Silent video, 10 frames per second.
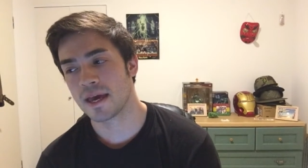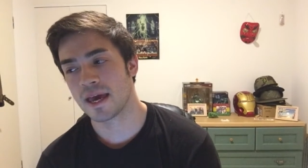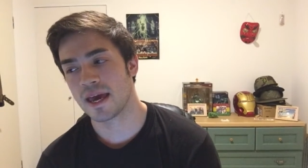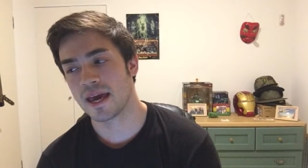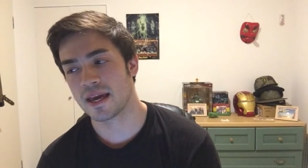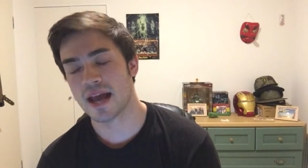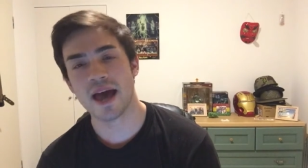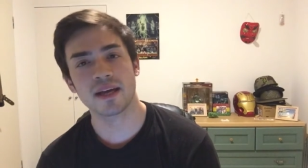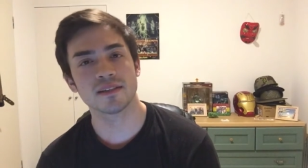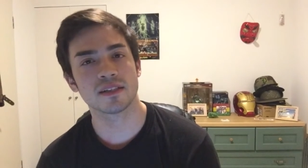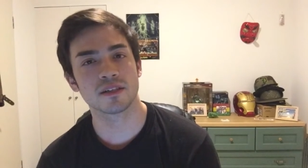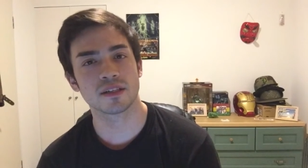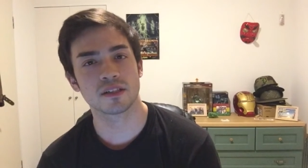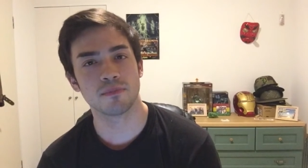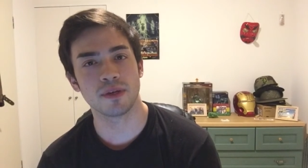and i consider
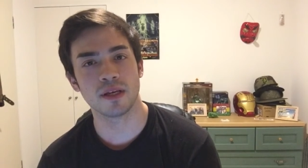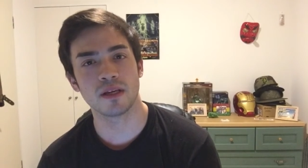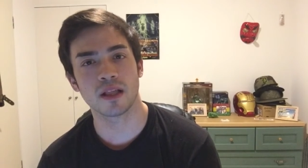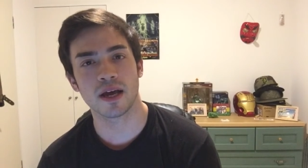this to be